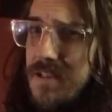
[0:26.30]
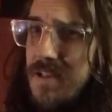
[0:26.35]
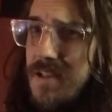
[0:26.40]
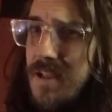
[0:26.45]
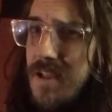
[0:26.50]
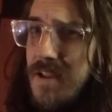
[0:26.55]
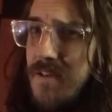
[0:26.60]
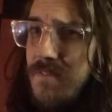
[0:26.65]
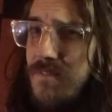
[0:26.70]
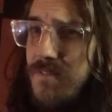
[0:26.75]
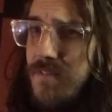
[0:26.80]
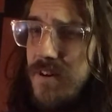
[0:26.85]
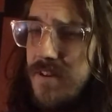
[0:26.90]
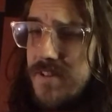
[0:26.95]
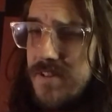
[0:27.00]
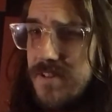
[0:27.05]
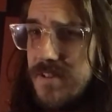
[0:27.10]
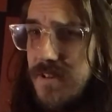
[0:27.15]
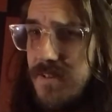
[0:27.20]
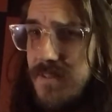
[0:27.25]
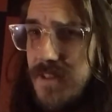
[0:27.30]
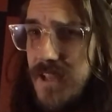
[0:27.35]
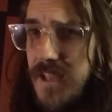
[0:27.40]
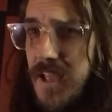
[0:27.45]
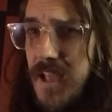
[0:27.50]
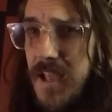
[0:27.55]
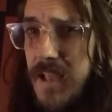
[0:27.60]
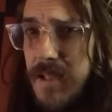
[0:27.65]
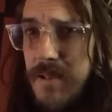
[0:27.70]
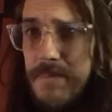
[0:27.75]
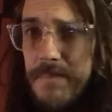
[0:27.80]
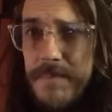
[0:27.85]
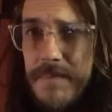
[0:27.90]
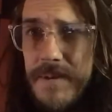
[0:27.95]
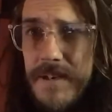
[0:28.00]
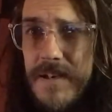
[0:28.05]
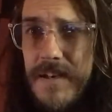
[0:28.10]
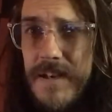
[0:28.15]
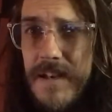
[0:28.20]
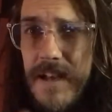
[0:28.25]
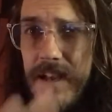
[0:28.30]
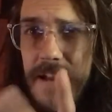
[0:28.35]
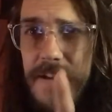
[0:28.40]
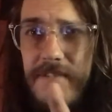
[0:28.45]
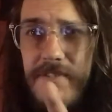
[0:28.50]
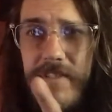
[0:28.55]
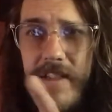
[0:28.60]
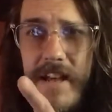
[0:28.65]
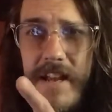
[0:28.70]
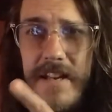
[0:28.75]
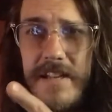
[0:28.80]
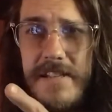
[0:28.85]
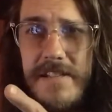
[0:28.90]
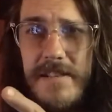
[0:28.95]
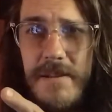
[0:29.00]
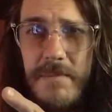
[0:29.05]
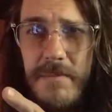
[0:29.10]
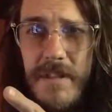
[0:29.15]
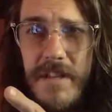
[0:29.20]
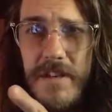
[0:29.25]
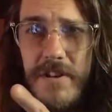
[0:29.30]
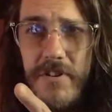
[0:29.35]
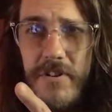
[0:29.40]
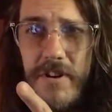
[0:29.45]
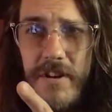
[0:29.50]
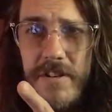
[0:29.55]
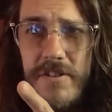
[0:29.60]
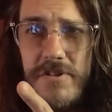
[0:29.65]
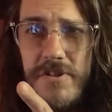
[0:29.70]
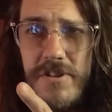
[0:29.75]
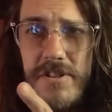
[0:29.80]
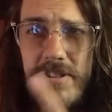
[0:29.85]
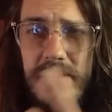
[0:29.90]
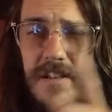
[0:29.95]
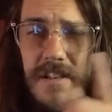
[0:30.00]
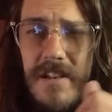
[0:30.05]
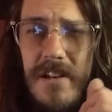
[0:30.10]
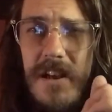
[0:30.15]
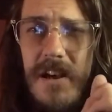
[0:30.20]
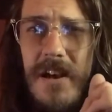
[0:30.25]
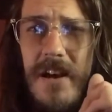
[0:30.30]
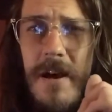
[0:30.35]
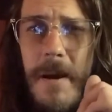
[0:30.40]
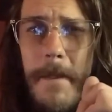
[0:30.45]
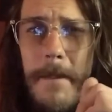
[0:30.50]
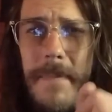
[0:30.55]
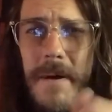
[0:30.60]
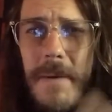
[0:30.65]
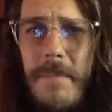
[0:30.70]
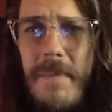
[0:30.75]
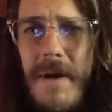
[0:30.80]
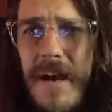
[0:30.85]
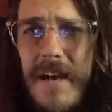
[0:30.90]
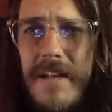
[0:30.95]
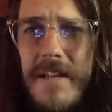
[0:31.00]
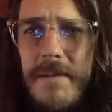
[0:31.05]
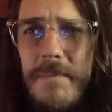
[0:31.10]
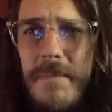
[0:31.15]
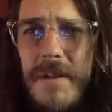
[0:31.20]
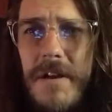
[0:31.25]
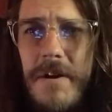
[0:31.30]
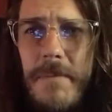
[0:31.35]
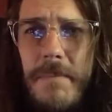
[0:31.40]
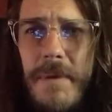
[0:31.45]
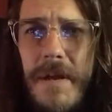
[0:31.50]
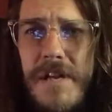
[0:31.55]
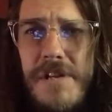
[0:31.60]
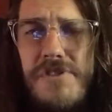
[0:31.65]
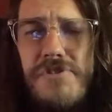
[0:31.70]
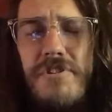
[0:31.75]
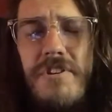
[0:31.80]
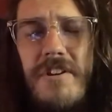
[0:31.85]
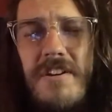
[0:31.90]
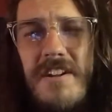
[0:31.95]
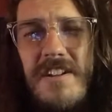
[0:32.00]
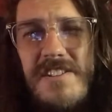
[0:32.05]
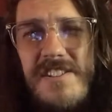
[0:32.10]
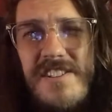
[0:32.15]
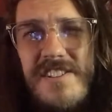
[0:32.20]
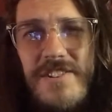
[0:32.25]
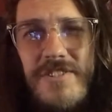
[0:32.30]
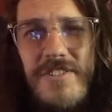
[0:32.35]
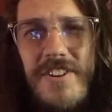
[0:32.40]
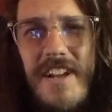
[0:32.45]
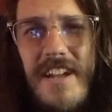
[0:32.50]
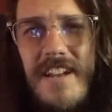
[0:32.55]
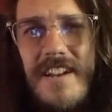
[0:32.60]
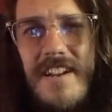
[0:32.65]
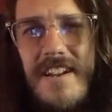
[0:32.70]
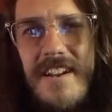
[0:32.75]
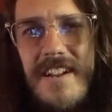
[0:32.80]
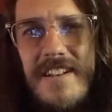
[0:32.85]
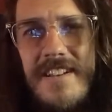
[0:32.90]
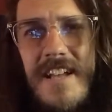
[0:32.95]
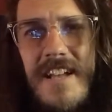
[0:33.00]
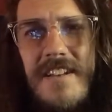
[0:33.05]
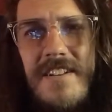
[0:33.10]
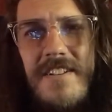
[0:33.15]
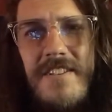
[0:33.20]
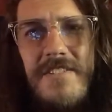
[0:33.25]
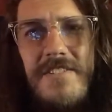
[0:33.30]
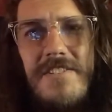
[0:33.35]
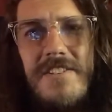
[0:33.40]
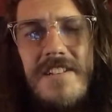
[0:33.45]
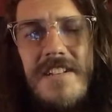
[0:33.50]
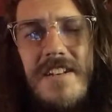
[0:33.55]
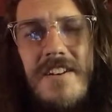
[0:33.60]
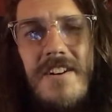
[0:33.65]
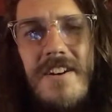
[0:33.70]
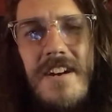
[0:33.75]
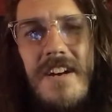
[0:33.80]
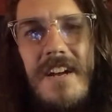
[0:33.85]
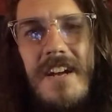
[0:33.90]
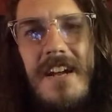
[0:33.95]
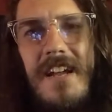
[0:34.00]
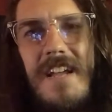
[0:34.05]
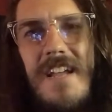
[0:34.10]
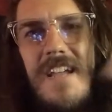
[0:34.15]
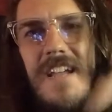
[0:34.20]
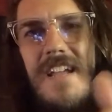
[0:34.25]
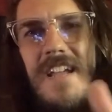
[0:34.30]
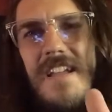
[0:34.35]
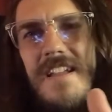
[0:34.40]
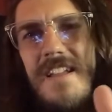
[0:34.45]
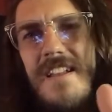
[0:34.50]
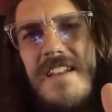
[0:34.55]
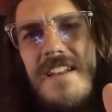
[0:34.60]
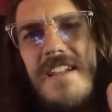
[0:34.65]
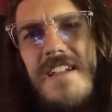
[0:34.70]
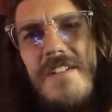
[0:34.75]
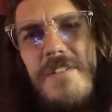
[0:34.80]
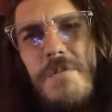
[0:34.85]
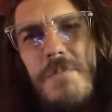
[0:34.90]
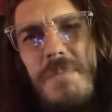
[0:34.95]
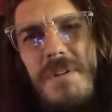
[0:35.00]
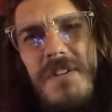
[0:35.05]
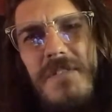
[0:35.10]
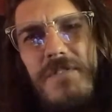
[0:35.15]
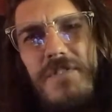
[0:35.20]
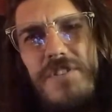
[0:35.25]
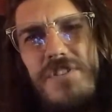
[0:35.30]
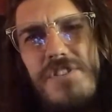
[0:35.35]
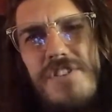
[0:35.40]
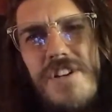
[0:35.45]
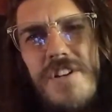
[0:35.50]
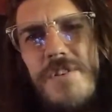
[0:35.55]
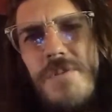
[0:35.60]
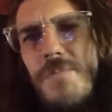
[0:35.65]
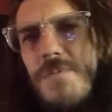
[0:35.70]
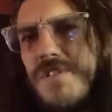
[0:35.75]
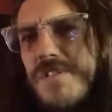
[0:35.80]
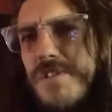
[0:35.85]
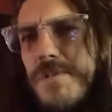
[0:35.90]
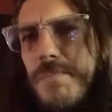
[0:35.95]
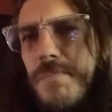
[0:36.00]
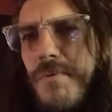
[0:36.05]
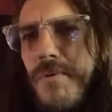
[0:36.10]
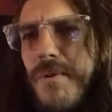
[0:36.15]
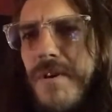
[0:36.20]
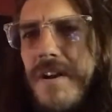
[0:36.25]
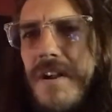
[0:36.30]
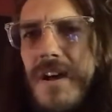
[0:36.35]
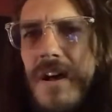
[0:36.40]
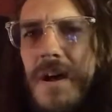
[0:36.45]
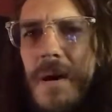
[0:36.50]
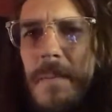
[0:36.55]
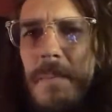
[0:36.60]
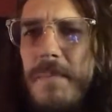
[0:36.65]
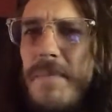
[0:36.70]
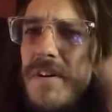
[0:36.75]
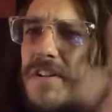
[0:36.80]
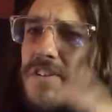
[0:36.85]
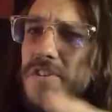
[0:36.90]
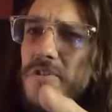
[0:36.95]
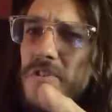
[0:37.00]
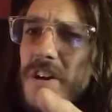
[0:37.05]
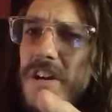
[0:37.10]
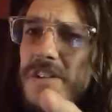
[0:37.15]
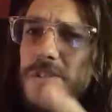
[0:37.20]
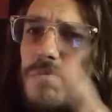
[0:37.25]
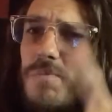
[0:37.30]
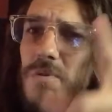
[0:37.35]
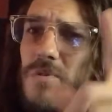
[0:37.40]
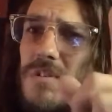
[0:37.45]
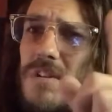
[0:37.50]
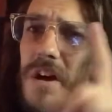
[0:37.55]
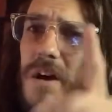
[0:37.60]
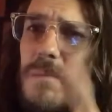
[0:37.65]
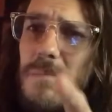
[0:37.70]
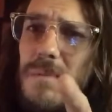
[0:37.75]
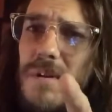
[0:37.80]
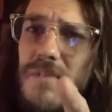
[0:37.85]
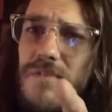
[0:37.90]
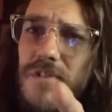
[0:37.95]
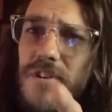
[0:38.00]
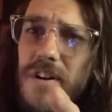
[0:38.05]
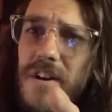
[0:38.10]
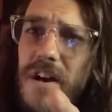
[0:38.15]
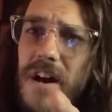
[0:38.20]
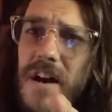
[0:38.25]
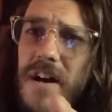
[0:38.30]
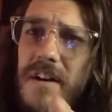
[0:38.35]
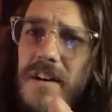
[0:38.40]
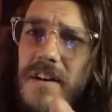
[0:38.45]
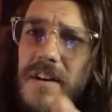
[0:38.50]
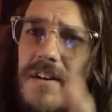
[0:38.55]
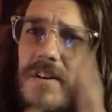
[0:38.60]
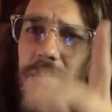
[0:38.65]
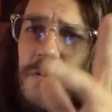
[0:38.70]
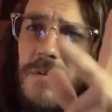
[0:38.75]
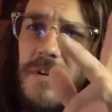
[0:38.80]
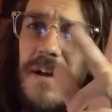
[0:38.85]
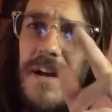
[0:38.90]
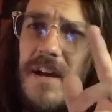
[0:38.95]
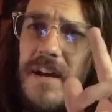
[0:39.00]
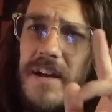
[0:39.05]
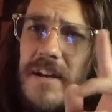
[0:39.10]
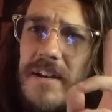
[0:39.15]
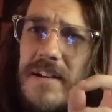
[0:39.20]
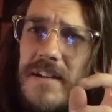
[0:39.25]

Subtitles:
and funds of the game, if that is something you're interested in, by backing me on Patreon. I just created a $10 tier, and it'll be for genuine support, but you guys will not be forgotten, okay?